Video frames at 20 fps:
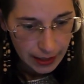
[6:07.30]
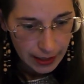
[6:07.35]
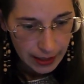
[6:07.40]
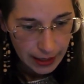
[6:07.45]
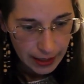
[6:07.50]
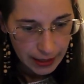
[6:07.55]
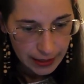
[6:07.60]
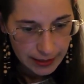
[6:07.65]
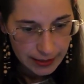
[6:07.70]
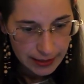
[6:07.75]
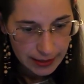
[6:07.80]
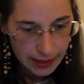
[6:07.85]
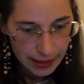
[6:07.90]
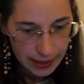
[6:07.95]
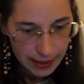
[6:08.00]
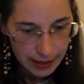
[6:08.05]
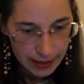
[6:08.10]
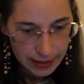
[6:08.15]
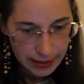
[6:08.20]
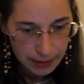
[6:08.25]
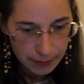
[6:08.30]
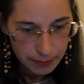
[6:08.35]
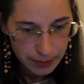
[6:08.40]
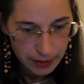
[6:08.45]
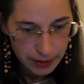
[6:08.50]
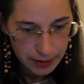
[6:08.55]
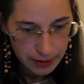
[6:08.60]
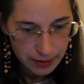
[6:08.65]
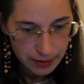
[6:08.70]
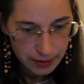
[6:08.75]
Is there a
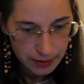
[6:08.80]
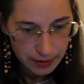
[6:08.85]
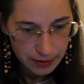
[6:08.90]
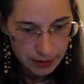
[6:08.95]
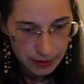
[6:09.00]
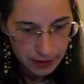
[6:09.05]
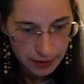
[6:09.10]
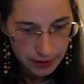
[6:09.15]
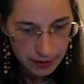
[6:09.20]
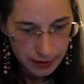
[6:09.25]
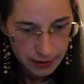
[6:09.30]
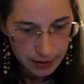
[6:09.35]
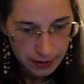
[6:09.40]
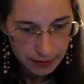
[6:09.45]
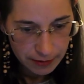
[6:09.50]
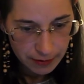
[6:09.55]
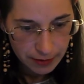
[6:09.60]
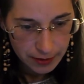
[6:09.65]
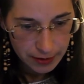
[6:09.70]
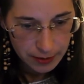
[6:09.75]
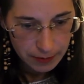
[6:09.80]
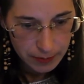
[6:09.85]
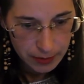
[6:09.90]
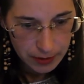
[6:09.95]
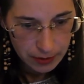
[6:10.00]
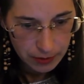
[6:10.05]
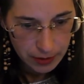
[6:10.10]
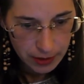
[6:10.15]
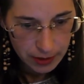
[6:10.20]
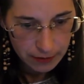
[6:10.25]
difference
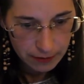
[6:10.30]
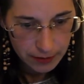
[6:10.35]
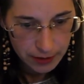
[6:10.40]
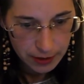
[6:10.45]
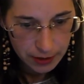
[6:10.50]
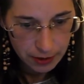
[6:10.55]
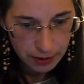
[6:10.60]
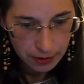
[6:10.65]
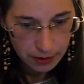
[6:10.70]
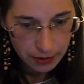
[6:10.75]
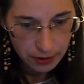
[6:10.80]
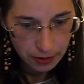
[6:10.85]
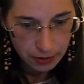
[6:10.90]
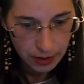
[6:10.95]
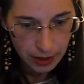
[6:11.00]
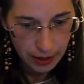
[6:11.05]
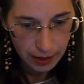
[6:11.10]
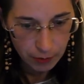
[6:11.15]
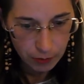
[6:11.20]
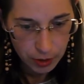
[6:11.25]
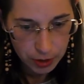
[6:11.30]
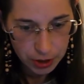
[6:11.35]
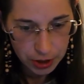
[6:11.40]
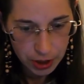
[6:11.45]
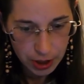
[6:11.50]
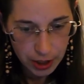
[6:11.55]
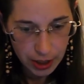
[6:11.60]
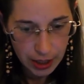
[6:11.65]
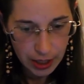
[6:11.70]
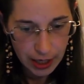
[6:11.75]
between the videos you like
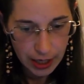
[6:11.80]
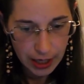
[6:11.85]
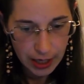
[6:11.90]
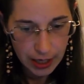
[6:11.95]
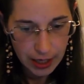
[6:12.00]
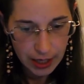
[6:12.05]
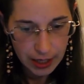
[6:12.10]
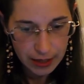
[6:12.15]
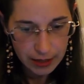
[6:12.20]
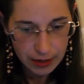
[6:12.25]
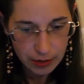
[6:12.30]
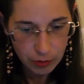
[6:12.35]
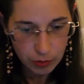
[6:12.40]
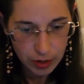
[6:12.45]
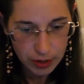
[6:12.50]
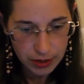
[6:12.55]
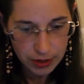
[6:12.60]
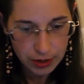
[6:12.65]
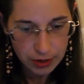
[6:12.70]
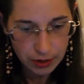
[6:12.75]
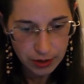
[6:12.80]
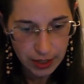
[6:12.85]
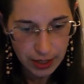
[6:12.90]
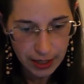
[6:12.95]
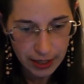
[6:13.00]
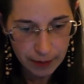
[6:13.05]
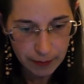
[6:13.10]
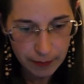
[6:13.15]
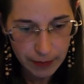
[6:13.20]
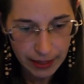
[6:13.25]
watching and the ones you
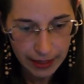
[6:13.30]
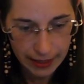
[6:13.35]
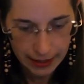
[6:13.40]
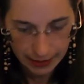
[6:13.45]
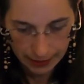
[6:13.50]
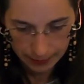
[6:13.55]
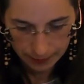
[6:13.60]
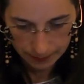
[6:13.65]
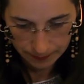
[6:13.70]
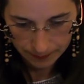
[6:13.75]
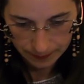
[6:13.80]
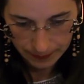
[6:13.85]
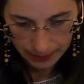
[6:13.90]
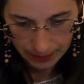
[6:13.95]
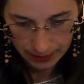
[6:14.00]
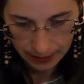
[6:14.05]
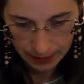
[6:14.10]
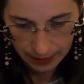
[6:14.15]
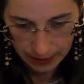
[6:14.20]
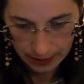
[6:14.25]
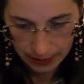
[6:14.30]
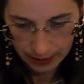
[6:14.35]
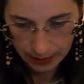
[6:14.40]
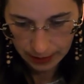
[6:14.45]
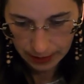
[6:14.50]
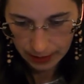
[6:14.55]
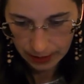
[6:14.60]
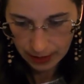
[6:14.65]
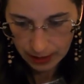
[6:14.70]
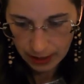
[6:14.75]
like making?
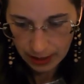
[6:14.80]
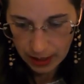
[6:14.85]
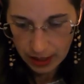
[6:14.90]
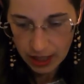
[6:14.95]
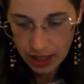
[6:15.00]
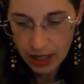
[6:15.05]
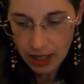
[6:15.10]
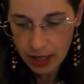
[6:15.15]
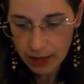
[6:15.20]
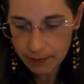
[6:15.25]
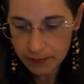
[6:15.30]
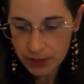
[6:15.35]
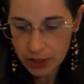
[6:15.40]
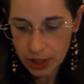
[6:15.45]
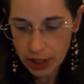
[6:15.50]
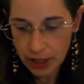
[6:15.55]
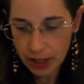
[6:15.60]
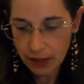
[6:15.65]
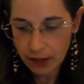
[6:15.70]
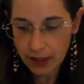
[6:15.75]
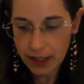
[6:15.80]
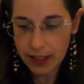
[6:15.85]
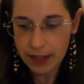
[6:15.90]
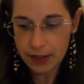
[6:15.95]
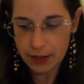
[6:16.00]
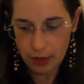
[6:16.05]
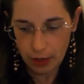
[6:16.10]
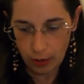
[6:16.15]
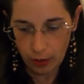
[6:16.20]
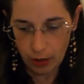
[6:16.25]
Generally,
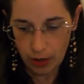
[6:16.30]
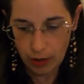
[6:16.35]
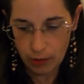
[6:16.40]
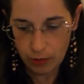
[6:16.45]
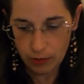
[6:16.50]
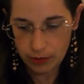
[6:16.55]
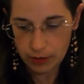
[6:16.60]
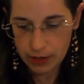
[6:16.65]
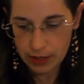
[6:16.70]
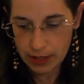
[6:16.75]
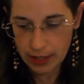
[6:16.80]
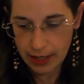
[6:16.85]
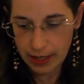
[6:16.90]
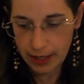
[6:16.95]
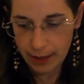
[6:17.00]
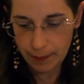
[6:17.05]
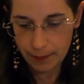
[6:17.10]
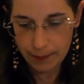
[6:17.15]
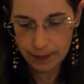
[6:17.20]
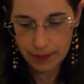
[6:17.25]
no, I would say.